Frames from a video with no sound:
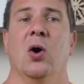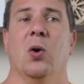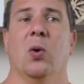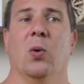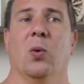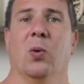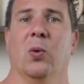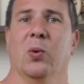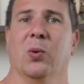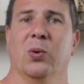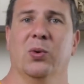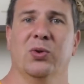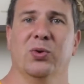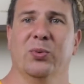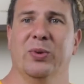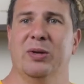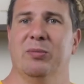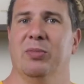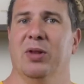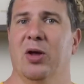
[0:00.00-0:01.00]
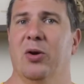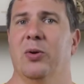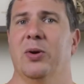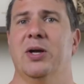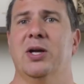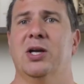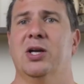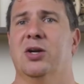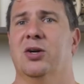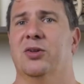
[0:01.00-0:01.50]
or the wind
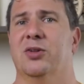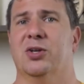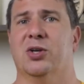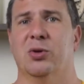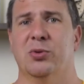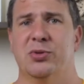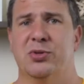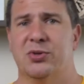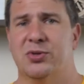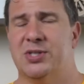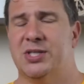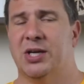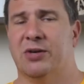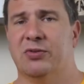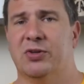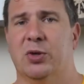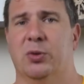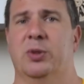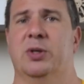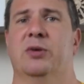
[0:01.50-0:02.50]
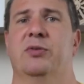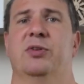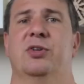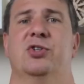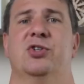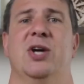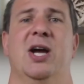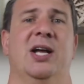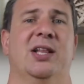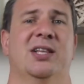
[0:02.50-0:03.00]
blowing or the coaster itself going over the
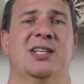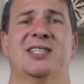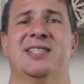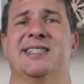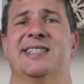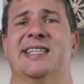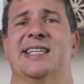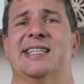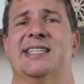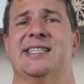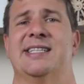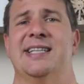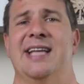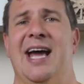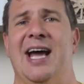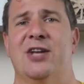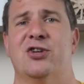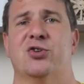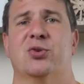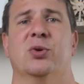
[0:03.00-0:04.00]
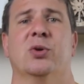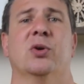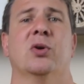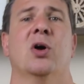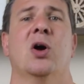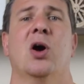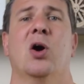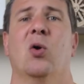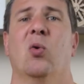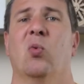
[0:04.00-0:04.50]
track. This is its natural
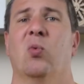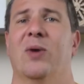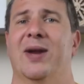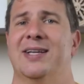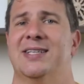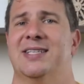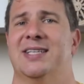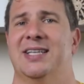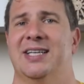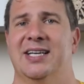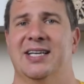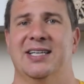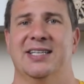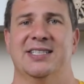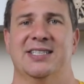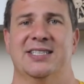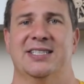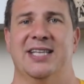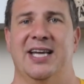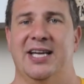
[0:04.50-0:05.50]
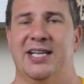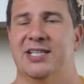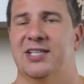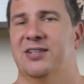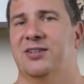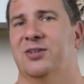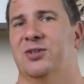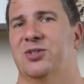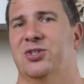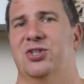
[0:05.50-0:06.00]
resting state.
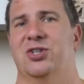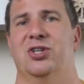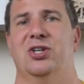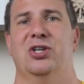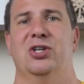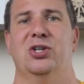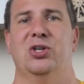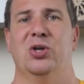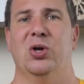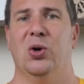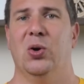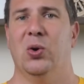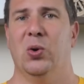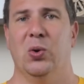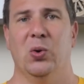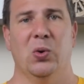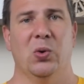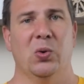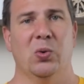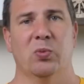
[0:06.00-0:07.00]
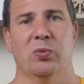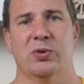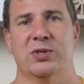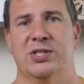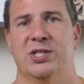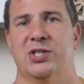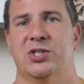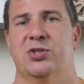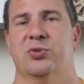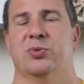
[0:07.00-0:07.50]
There's no
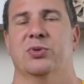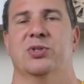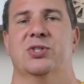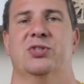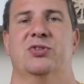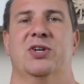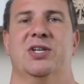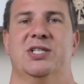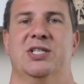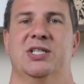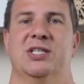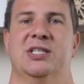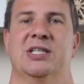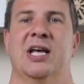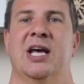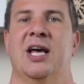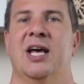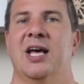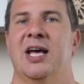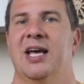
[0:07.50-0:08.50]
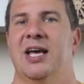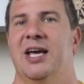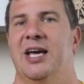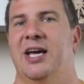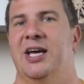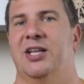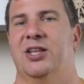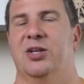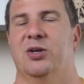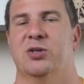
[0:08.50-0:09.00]
residual stresses
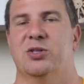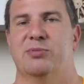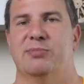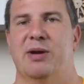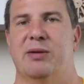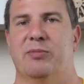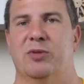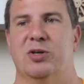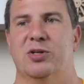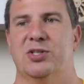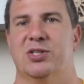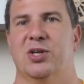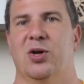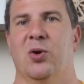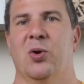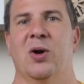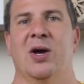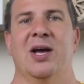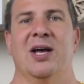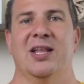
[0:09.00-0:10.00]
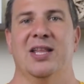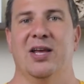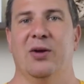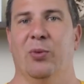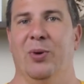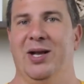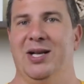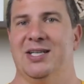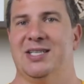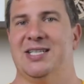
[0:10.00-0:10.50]
in those members. So they
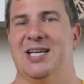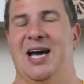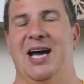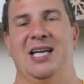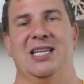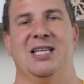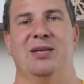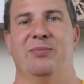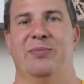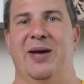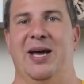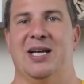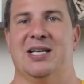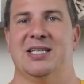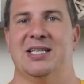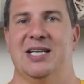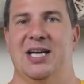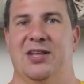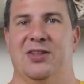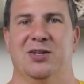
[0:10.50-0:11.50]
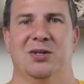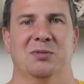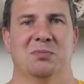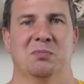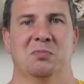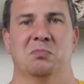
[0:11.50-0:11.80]
went and tied them back together.